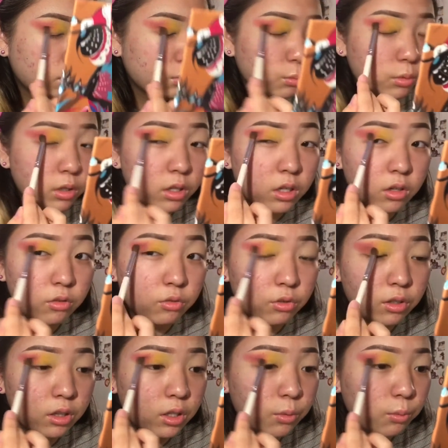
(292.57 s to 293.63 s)
We're gonna
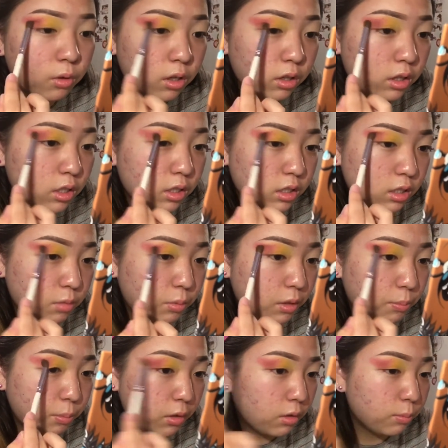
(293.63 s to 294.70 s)
really want this to be
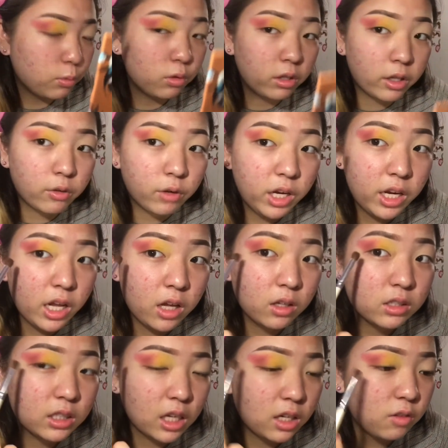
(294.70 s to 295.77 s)
purple. Like right now
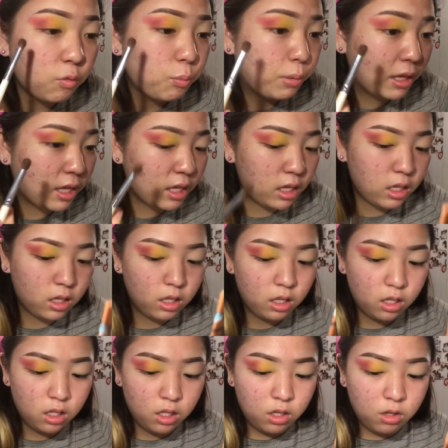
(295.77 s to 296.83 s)
it's kind of pink.
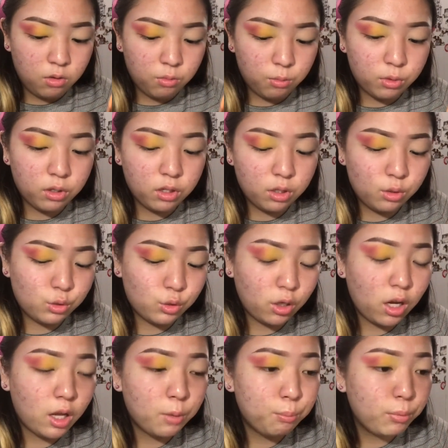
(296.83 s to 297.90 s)
We're gonna
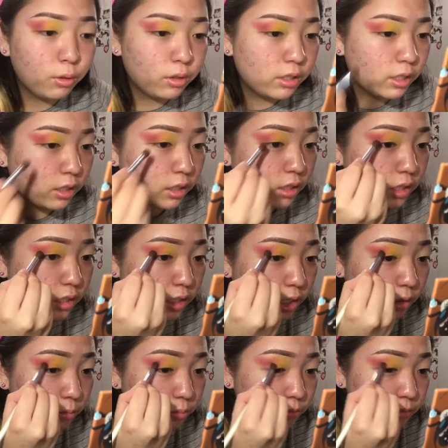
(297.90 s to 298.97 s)
try building this
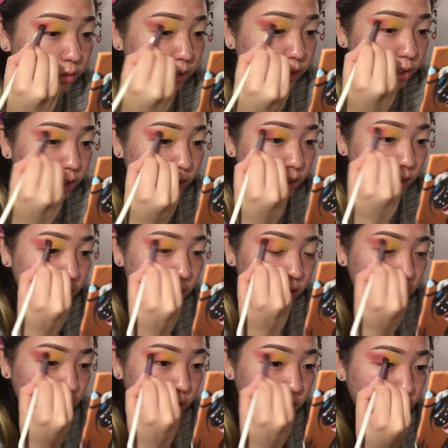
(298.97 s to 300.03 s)
up to
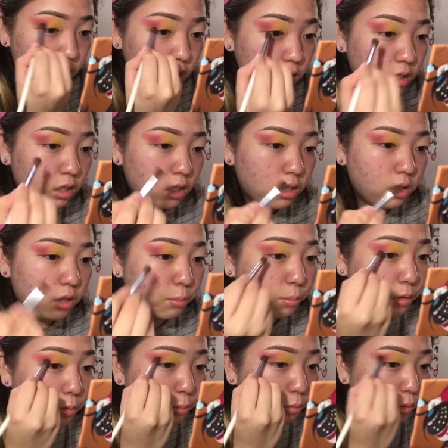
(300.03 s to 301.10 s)
the
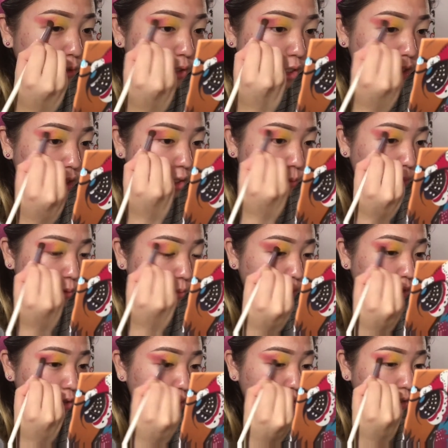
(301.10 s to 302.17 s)
purple shade that we want.